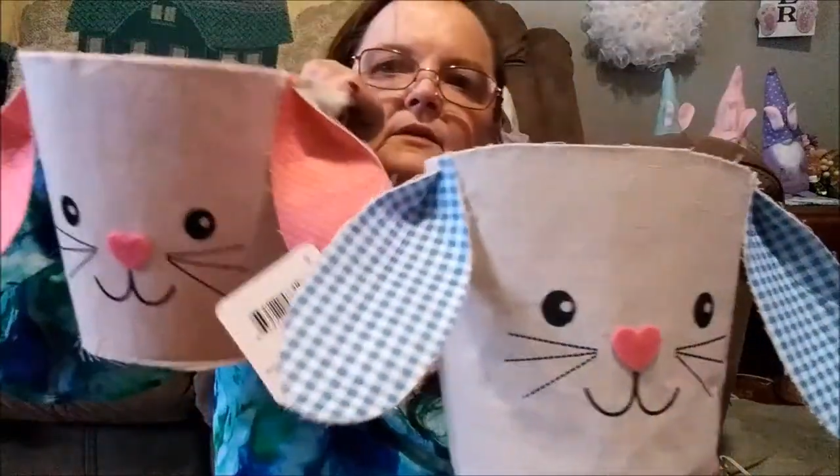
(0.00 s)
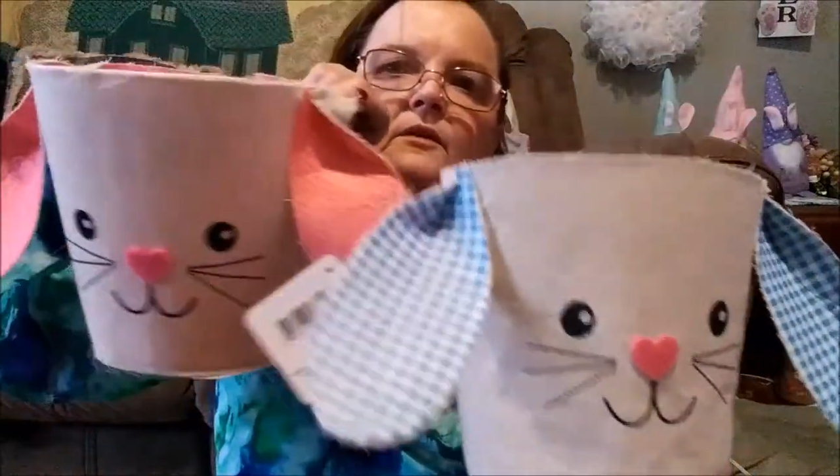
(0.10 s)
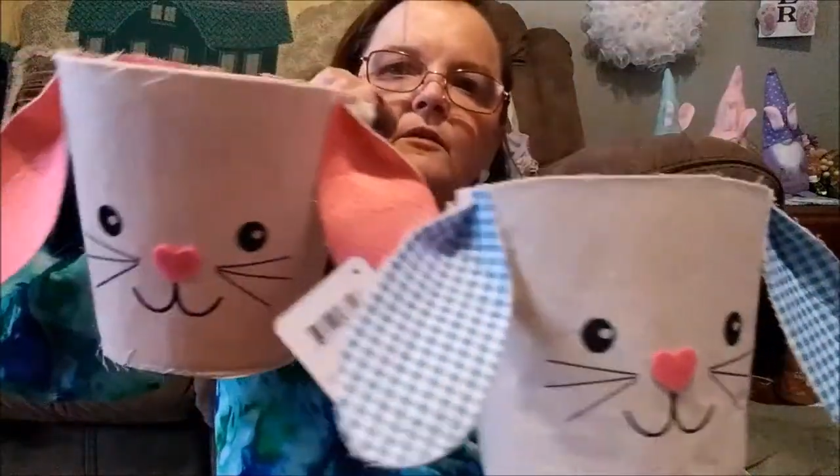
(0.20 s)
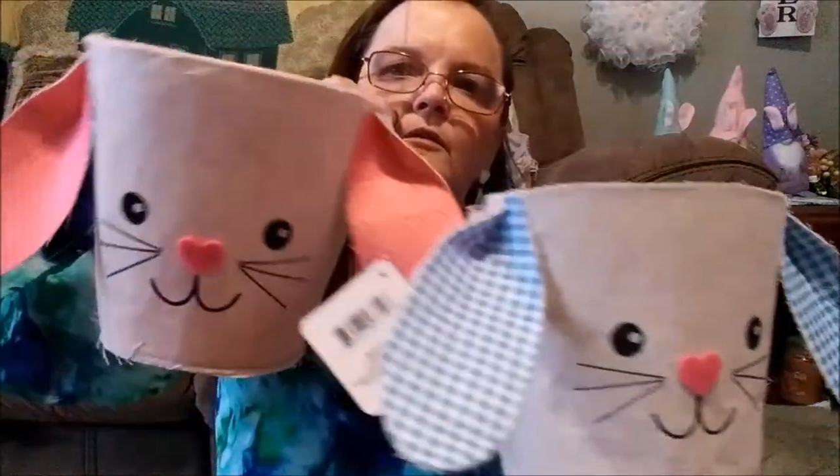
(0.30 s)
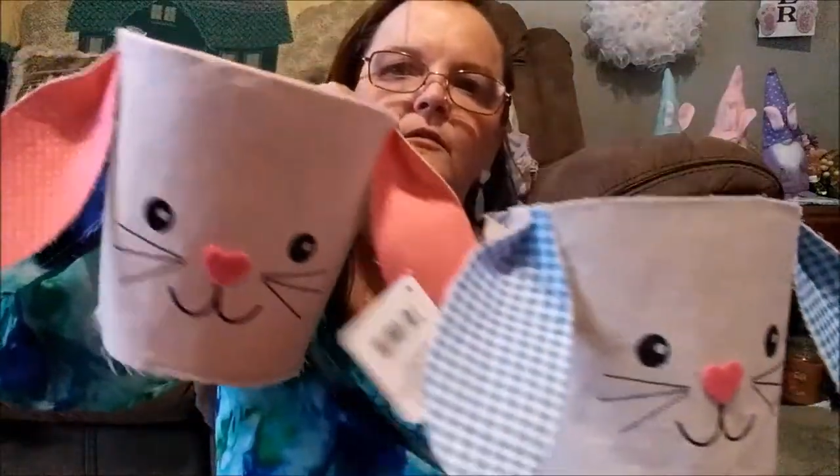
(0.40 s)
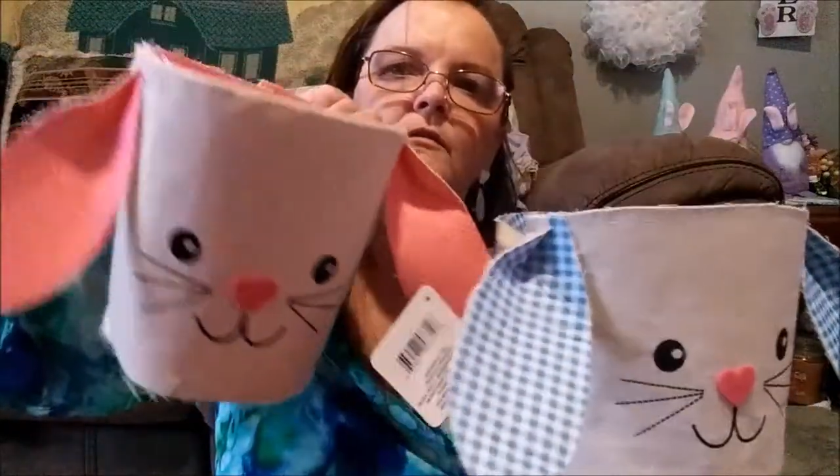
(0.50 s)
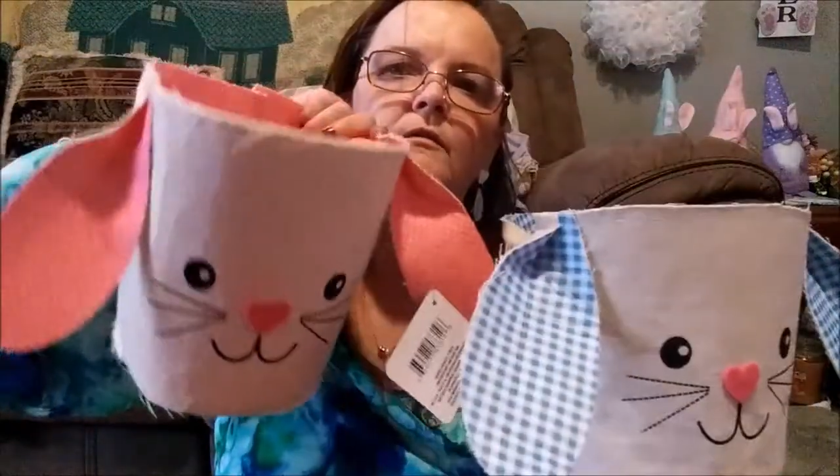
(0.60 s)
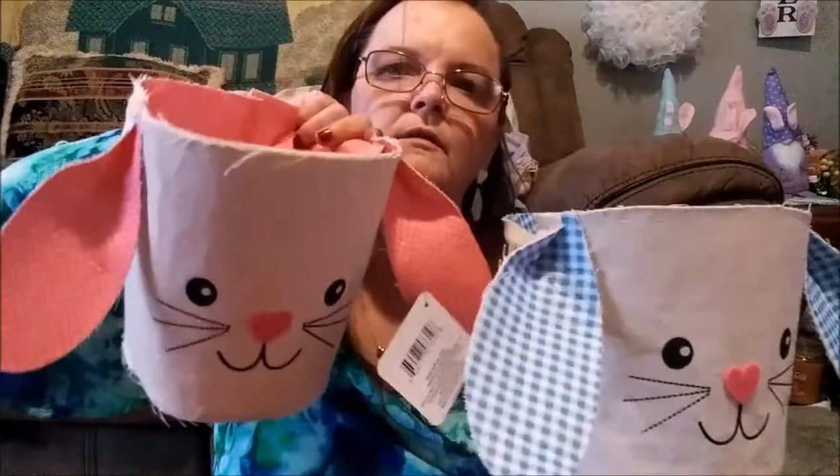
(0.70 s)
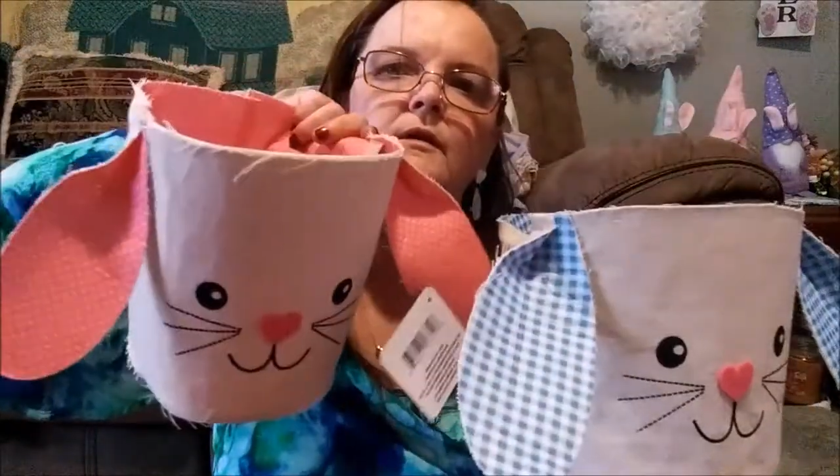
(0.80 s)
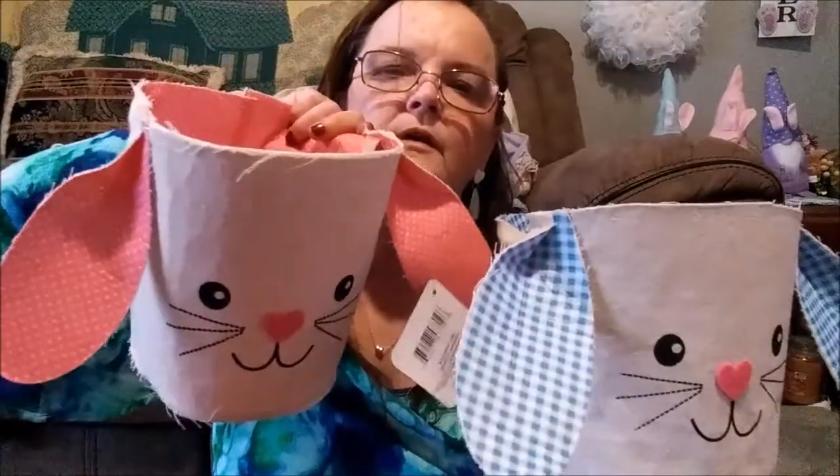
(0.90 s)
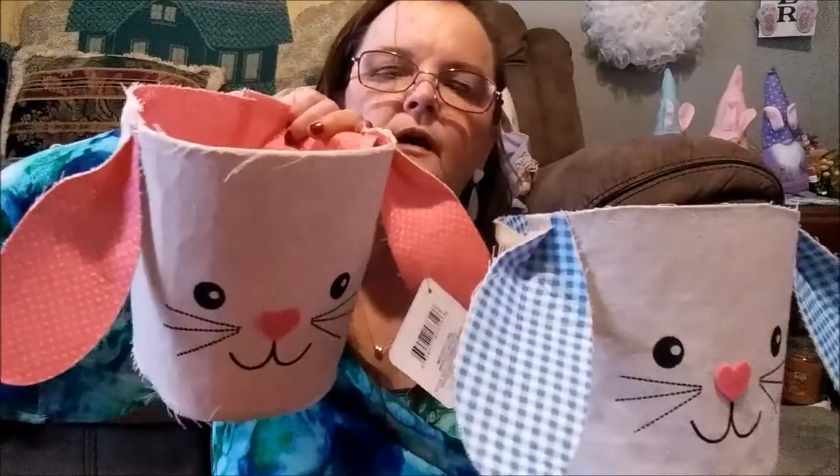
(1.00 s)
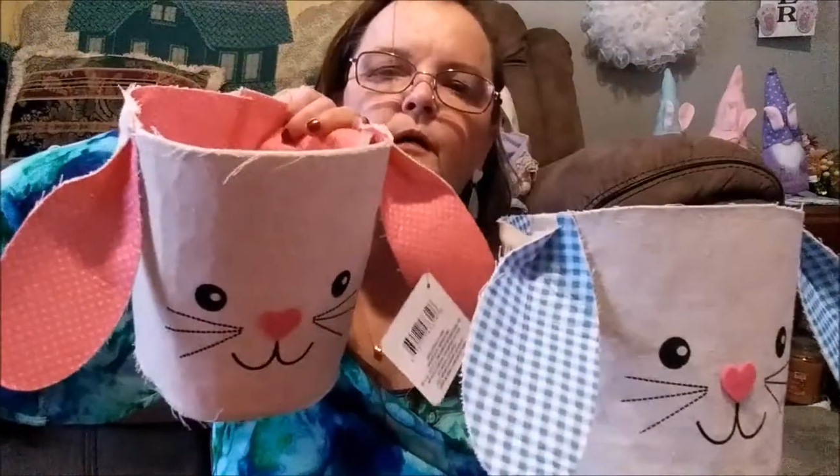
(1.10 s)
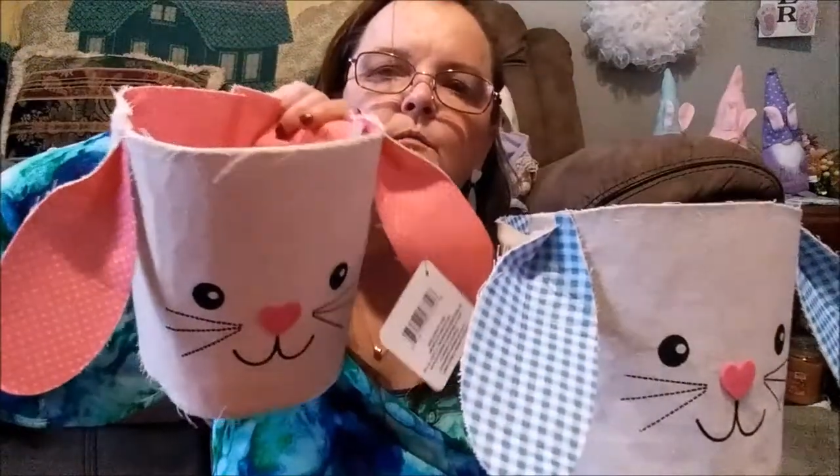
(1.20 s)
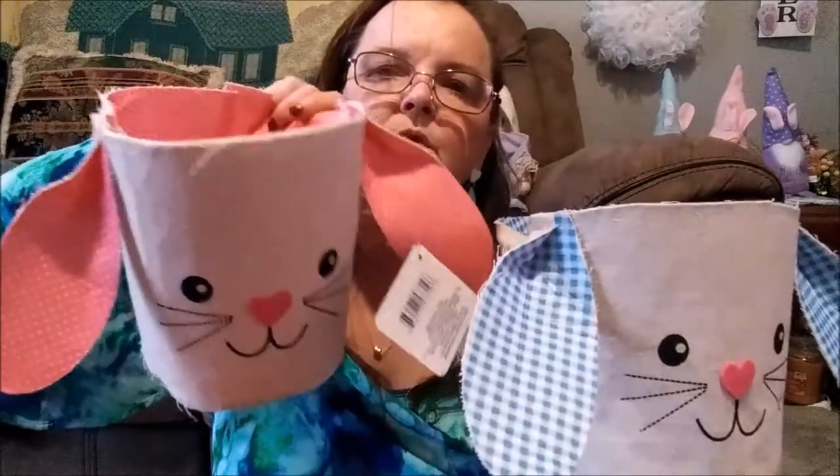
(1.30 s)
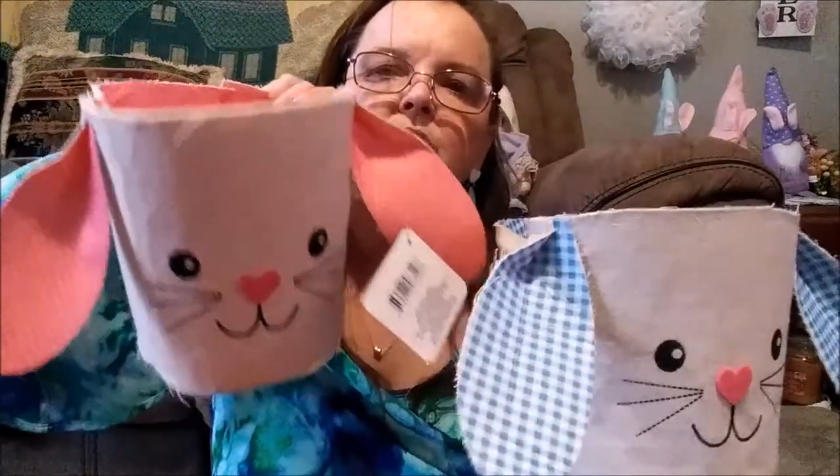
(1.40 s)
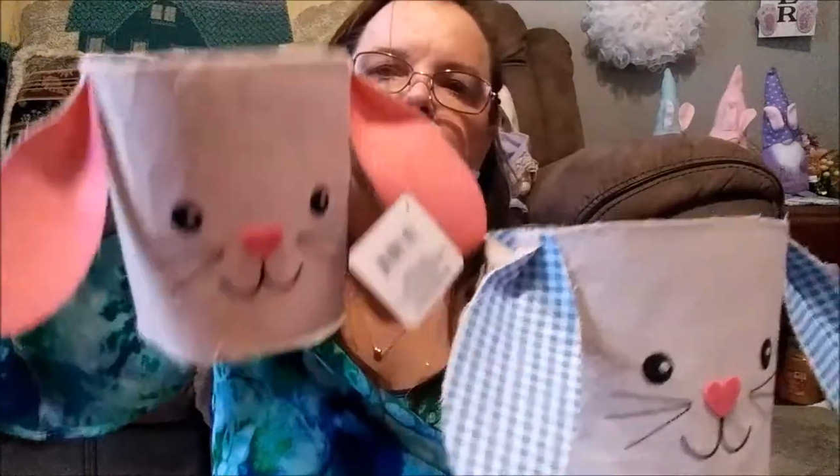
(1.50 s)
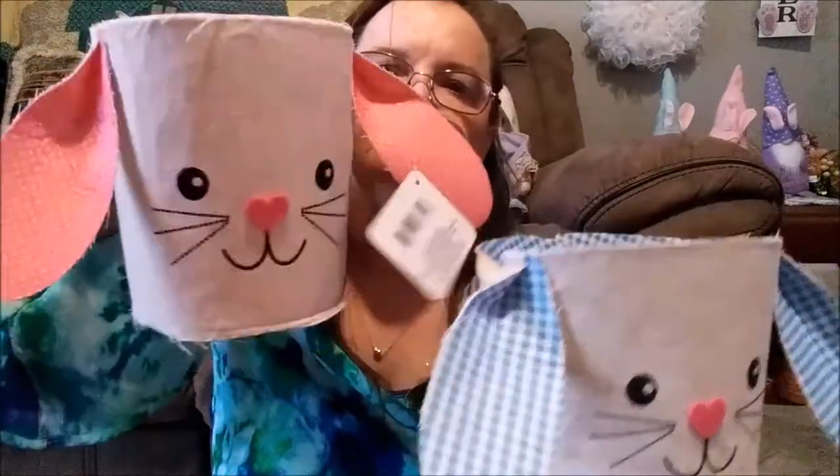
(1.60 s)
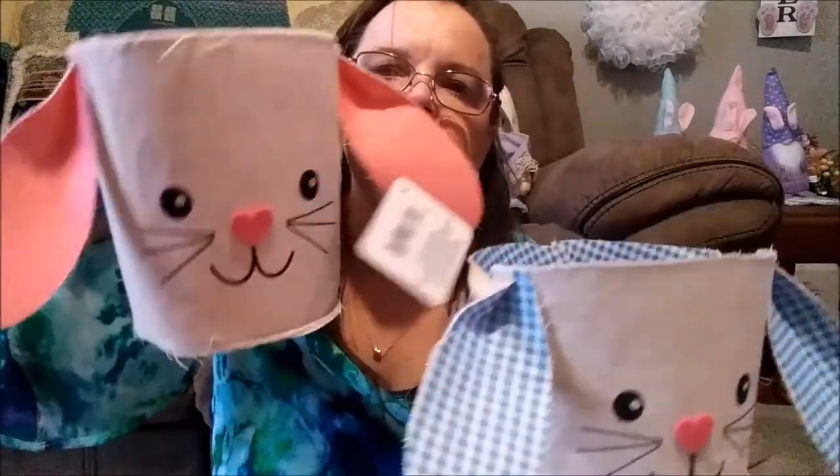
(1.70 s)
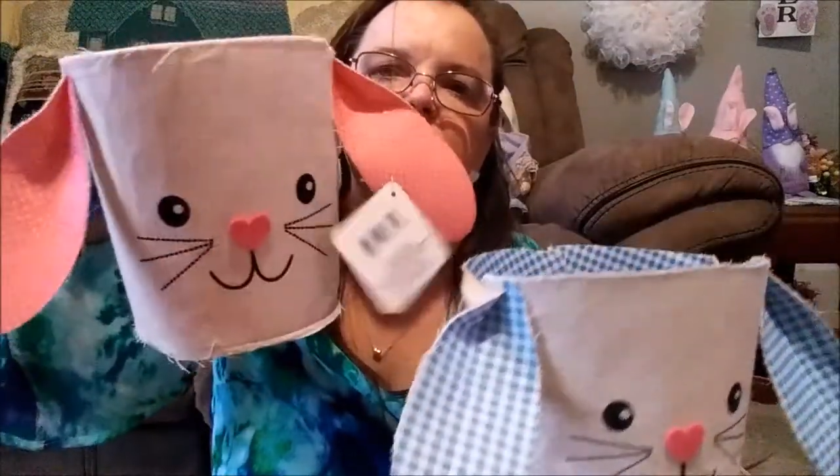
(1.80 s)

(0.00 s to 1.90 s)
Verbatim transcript: girl. I'm going to use